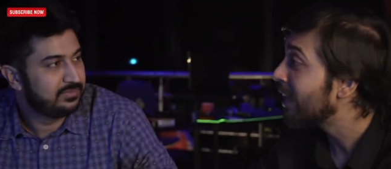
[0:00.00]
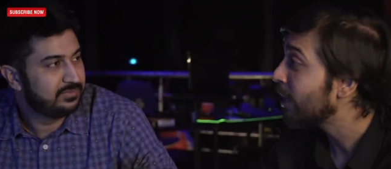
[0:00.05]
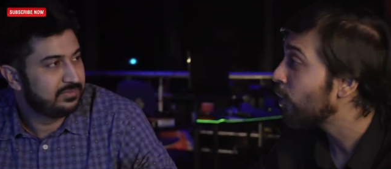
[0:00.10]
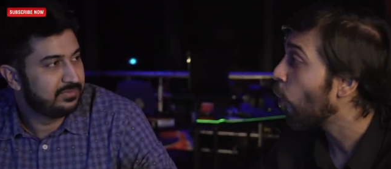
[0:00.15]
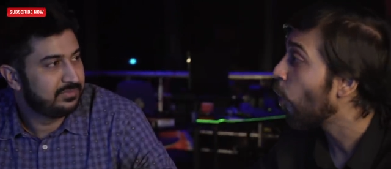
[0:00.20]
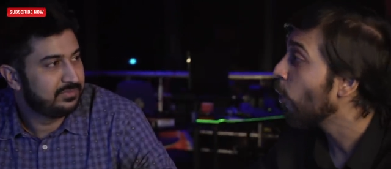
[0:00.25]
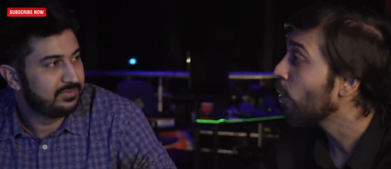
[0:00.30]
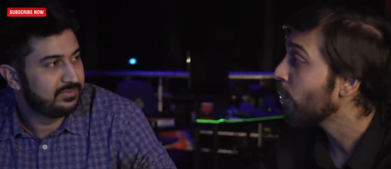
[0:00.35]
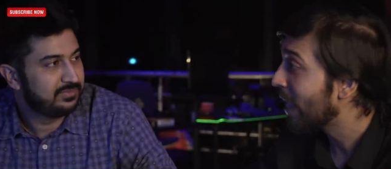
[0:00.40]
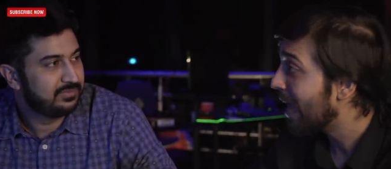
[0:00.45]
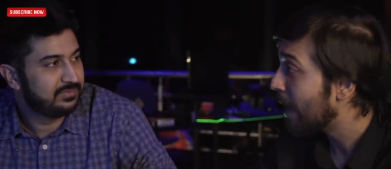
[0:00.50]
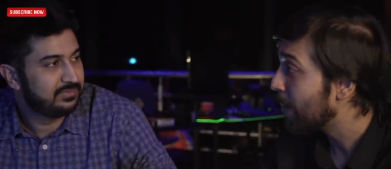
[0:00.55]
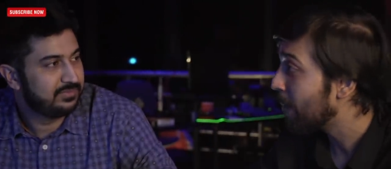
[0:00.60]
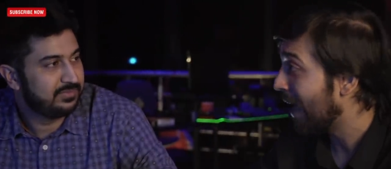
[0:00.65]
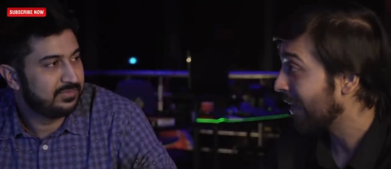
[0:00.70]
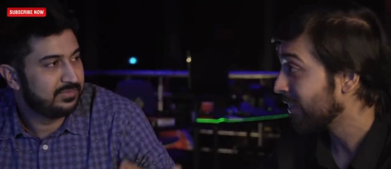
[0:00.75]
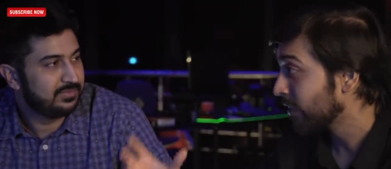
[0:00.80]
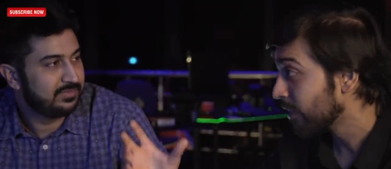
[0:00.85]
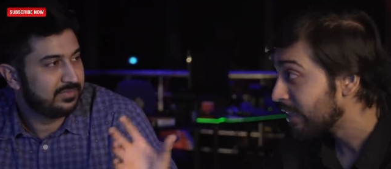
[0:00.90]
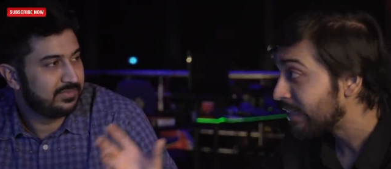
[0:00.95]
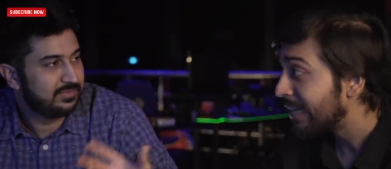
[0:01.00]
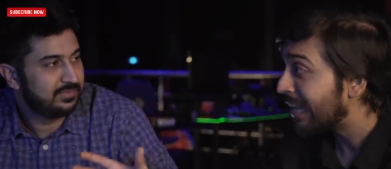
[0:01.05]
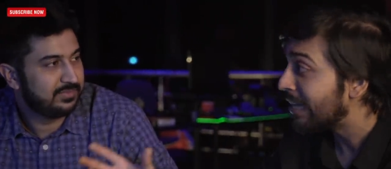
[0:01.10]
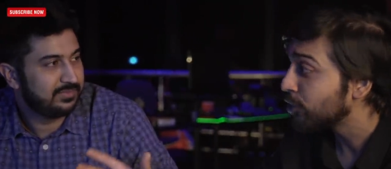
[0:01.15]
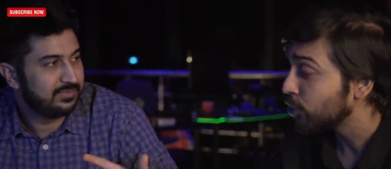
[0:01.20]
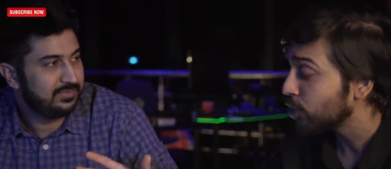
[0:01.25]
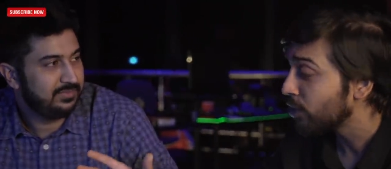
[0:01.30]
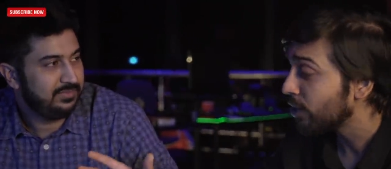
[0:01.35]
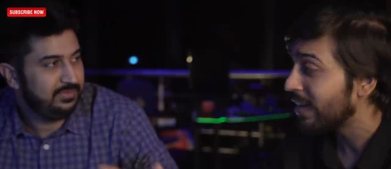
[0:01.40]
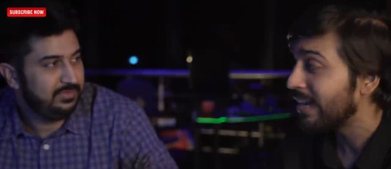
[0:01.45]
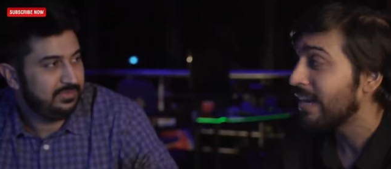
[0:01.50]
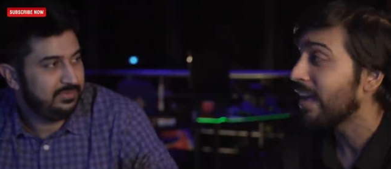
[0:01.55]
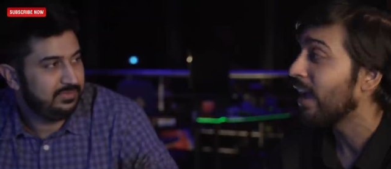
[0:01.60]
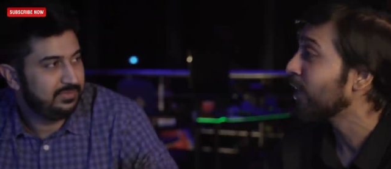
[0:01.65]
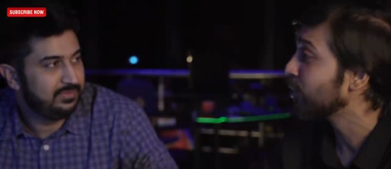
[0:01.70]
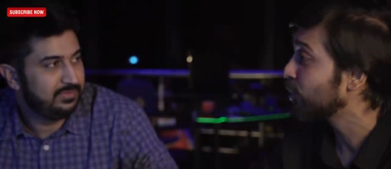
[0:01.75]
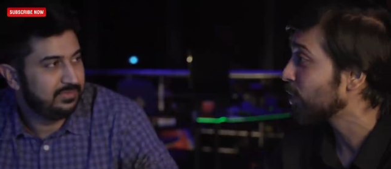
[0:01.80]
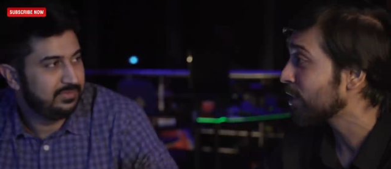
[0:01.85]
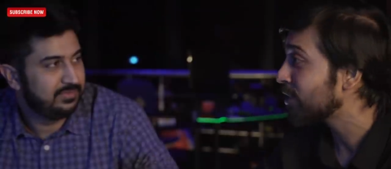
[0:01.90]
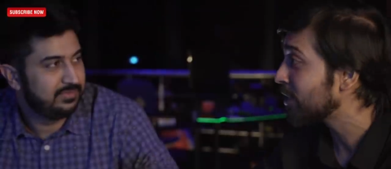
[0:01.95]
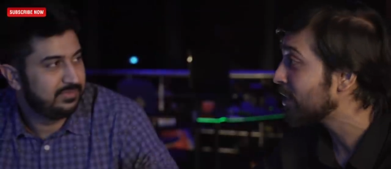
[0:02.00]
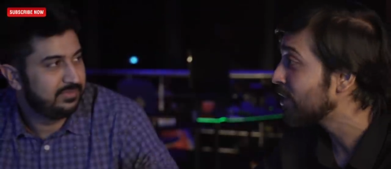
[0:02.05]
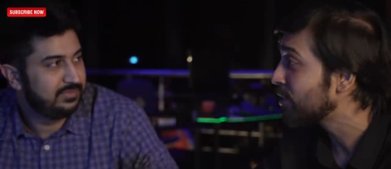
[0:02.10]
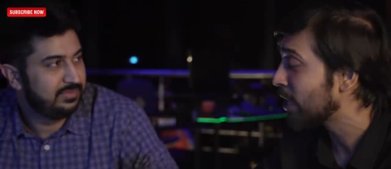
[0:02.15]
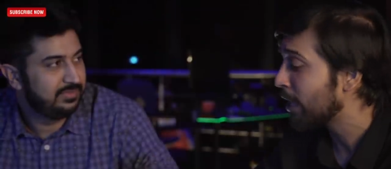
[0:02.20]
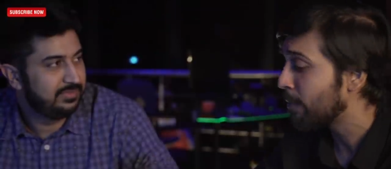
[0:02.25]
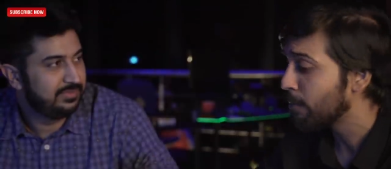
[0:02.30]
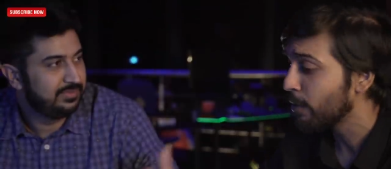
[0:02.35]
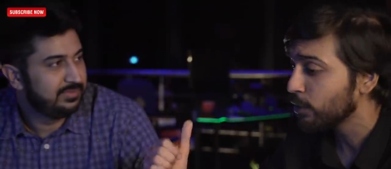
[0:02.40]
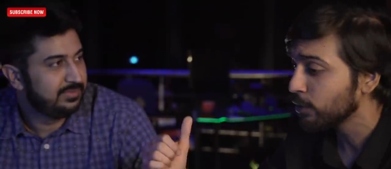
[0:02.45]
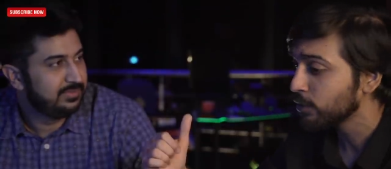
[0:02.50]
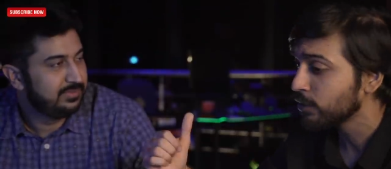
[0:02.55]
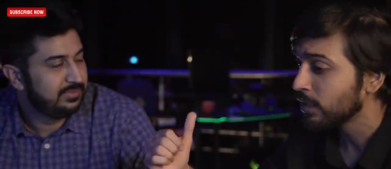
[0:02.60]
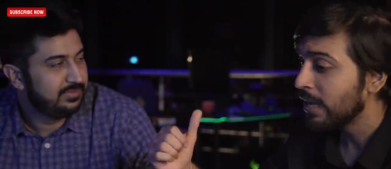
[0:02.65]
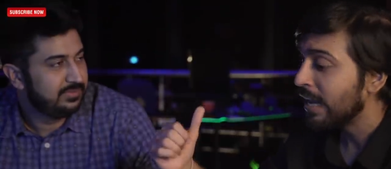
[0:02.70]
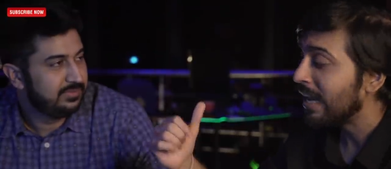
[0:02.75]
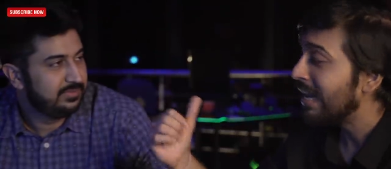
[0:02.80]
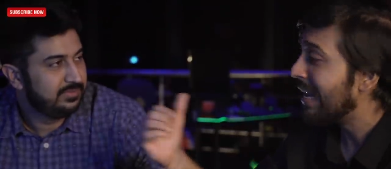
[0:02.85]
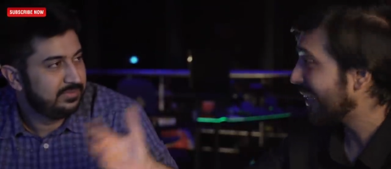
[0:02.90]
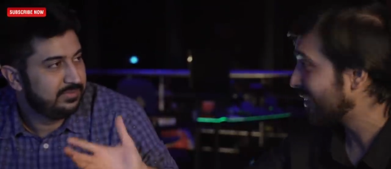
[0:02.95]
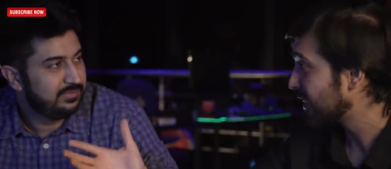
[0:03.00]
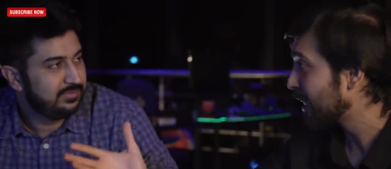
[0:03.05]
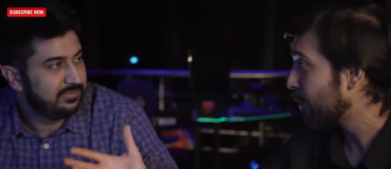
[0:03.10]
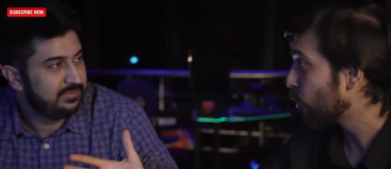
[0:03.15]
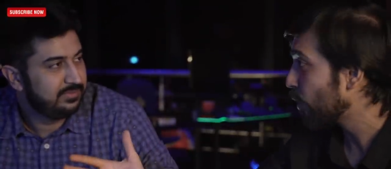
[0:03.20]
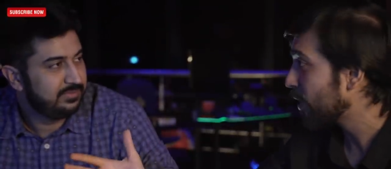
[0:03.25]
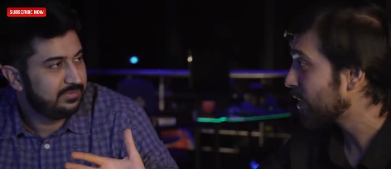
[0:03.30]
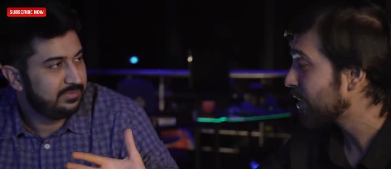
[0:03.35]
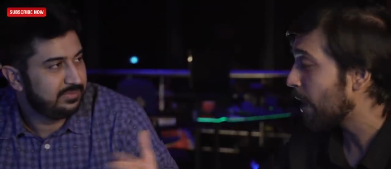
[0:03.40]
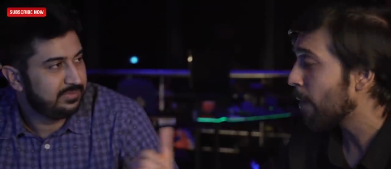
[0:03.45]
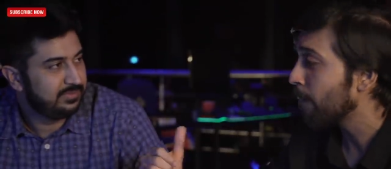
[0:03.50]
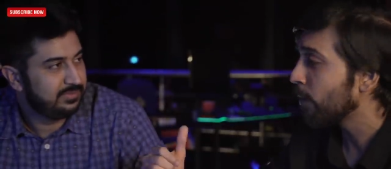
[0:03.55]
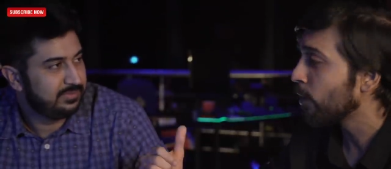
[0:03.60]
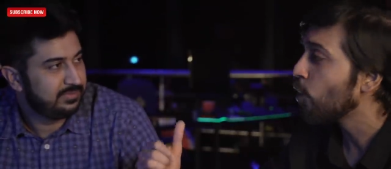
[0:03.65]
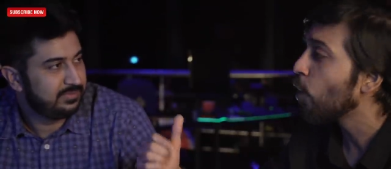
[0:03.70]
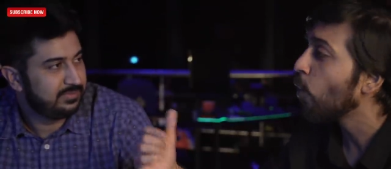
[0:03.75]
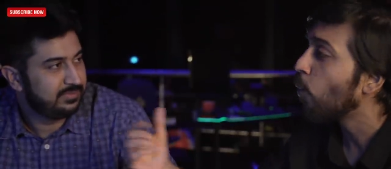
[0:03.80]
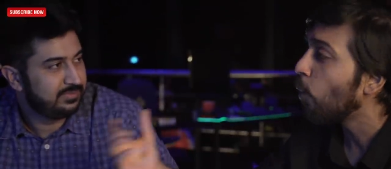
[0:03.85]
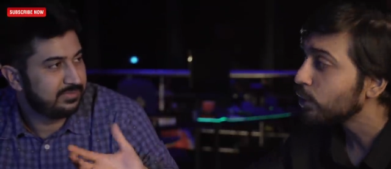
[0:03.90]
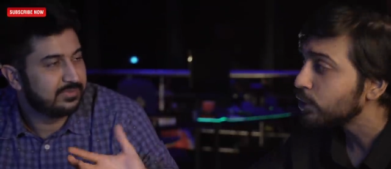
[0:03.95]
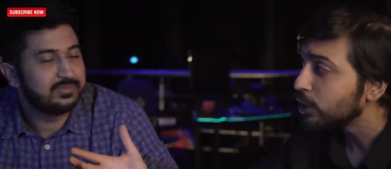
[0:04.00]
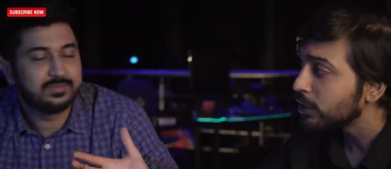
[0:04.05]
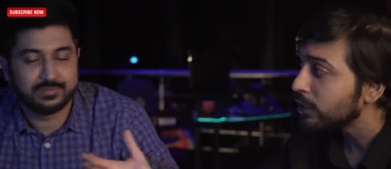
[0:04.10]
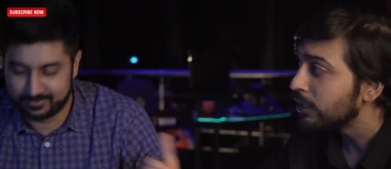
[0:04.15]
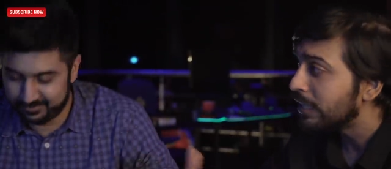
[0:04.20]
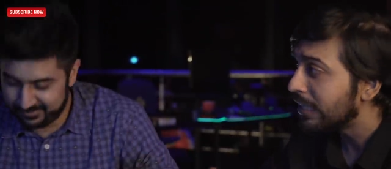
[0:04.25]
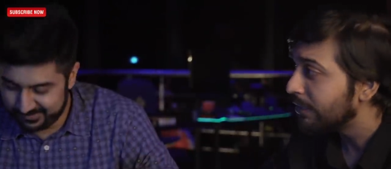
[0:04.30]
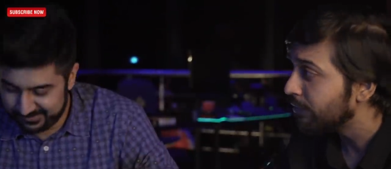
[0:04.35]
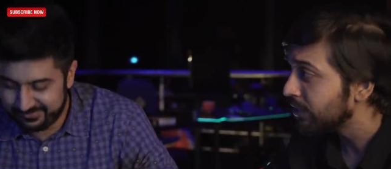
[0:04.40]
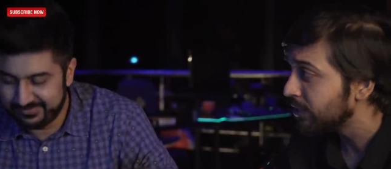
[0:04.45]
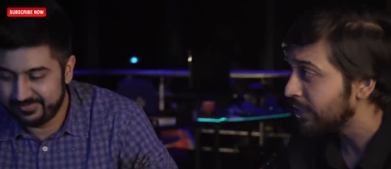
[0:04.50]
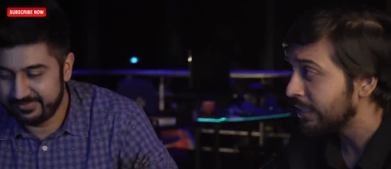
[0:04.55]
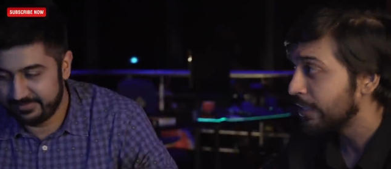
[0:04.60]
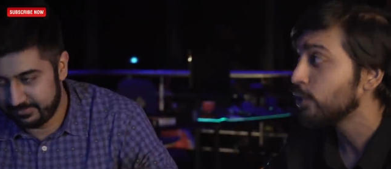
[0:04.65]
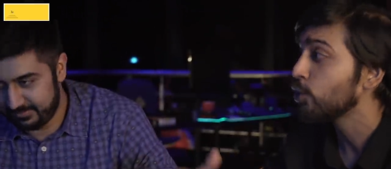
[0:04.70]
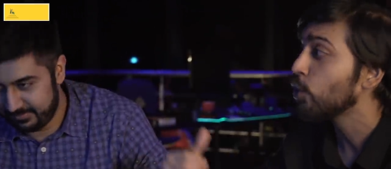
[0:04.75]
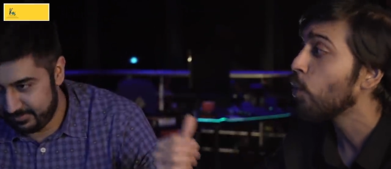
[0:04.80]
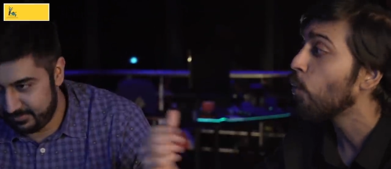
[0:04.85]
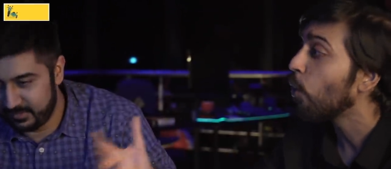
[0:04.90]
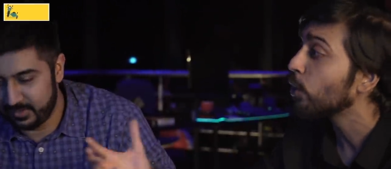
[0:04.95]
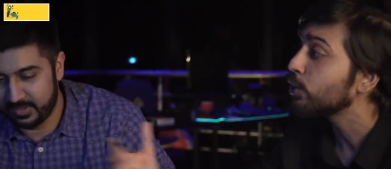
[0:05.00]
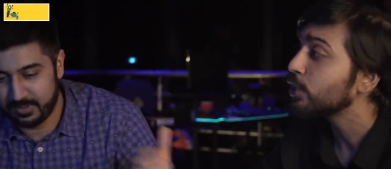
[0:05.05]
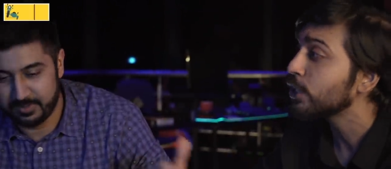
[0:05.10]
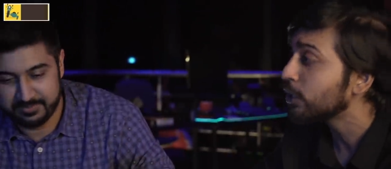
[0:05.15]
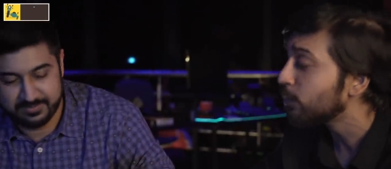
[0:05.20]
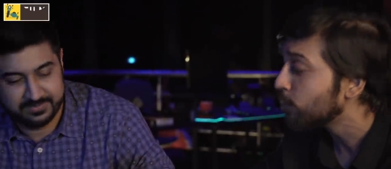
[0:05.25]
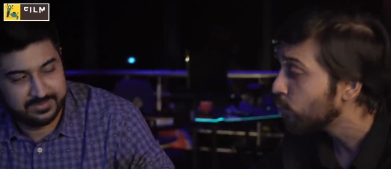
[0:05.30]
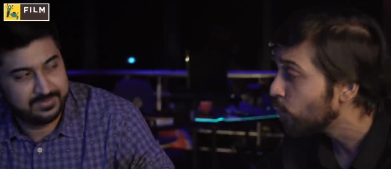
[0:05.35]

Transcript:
Speaker 1: rate on them and the retention rate are just just insane because let's say for example you're watching a tv series you're watching yeah.